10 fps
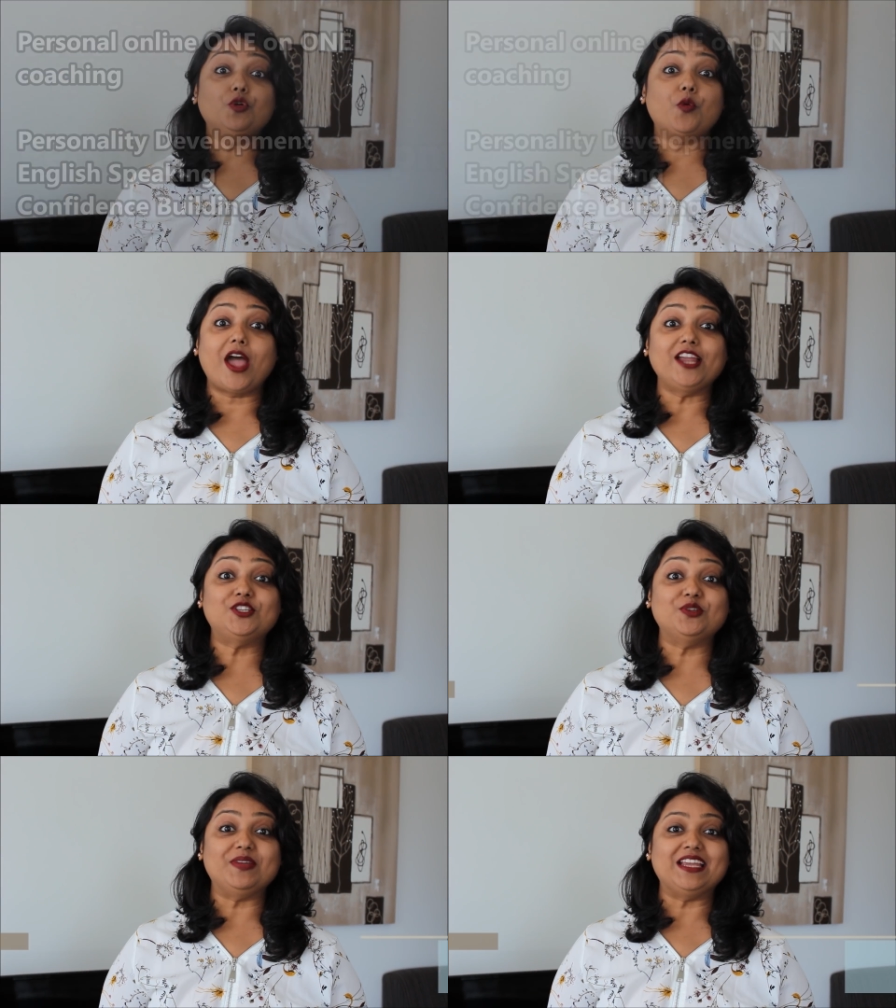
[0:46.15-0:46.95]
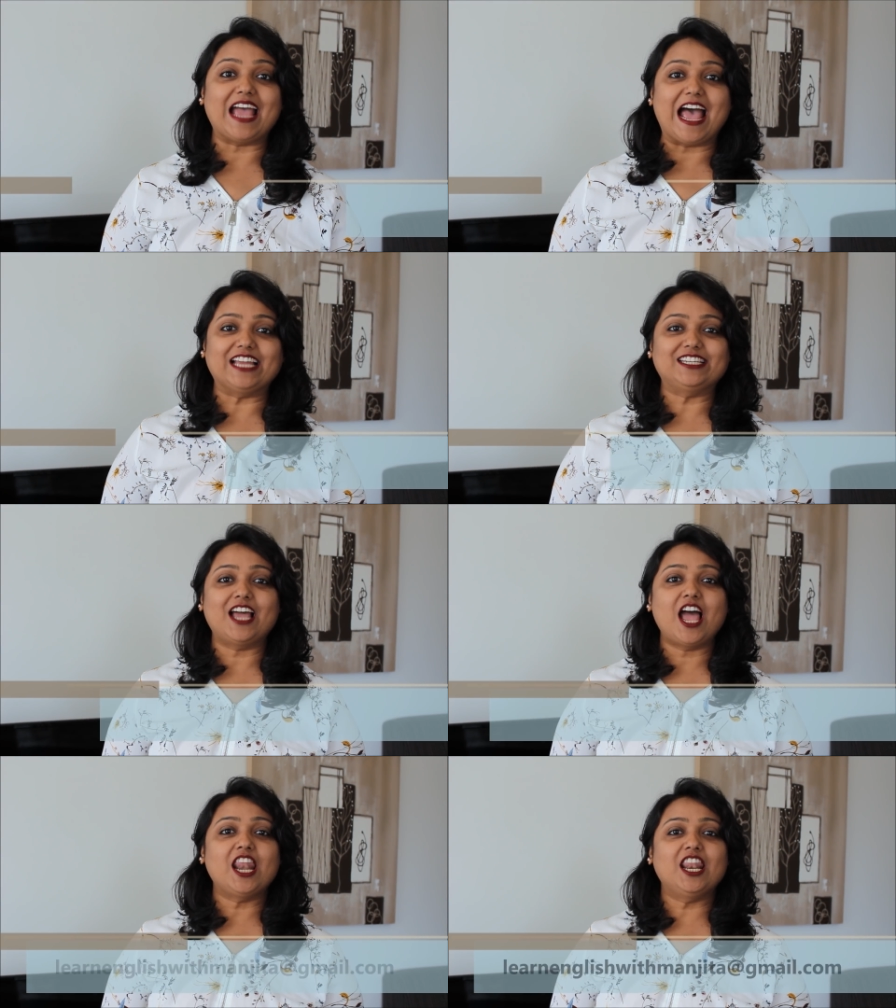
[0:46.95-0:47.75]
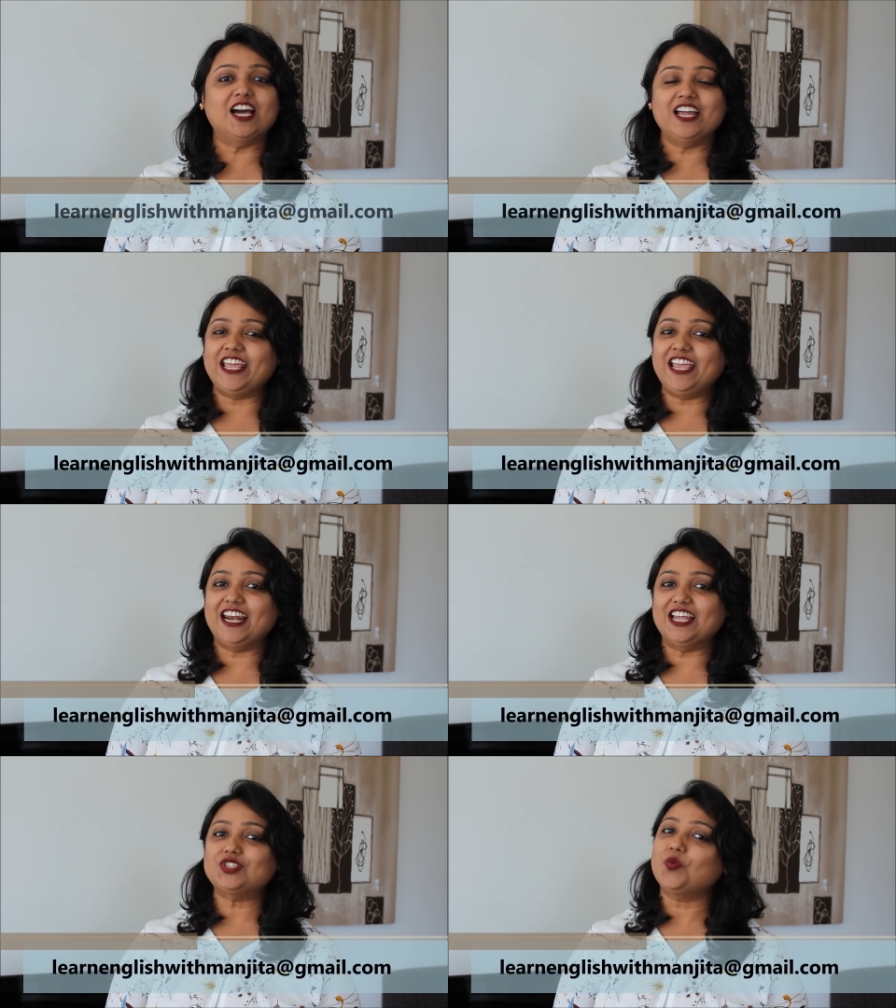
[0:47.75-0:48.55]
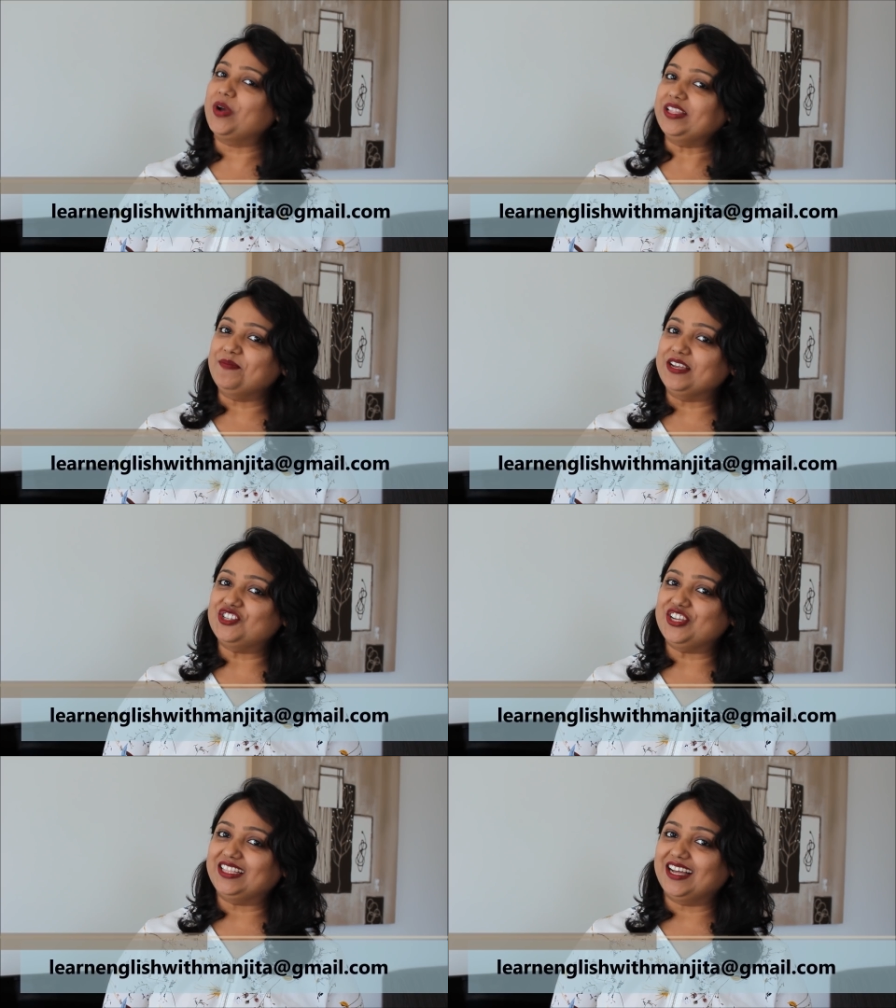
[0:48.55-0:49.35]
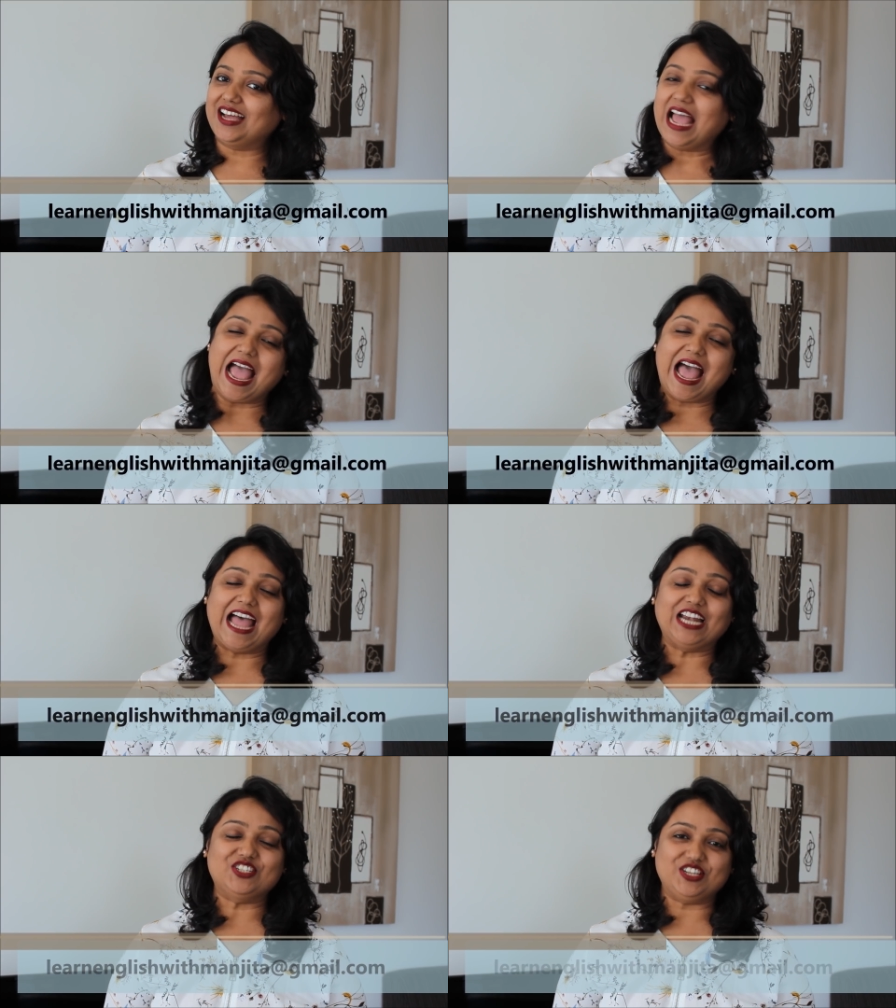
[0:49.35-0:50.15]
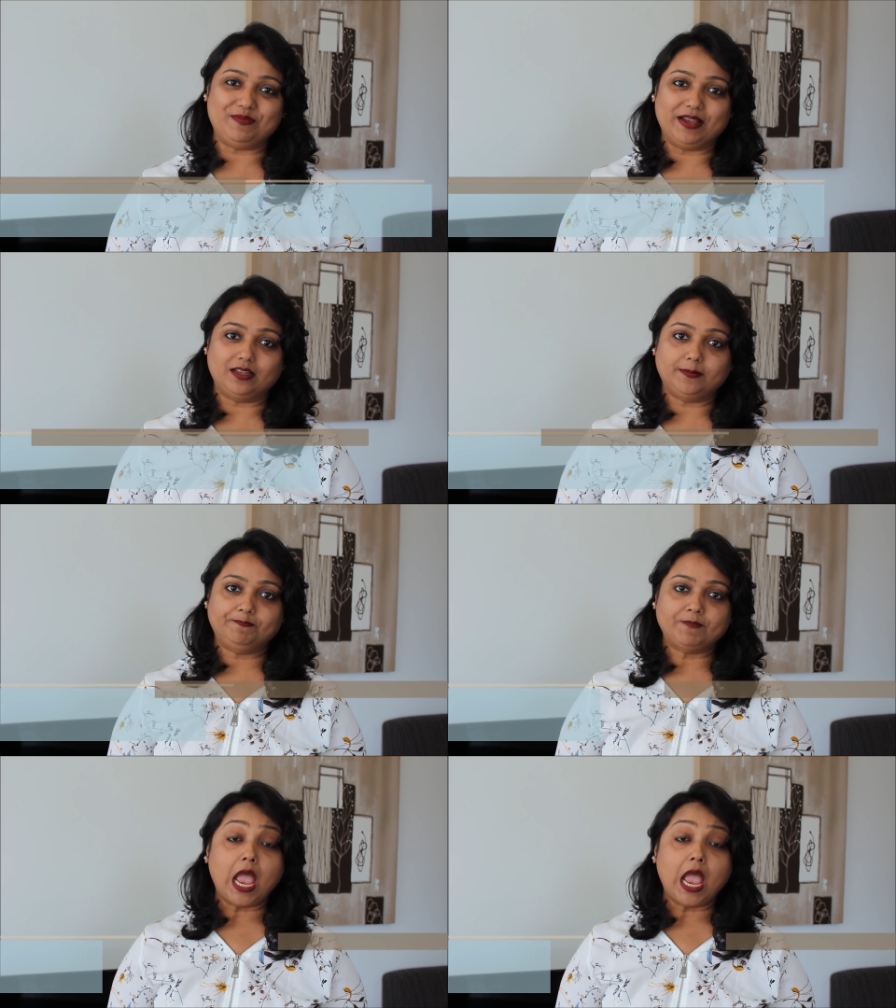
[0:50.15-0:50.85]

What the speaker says: do write to me at learnenglishwithmanjeeta@gmail.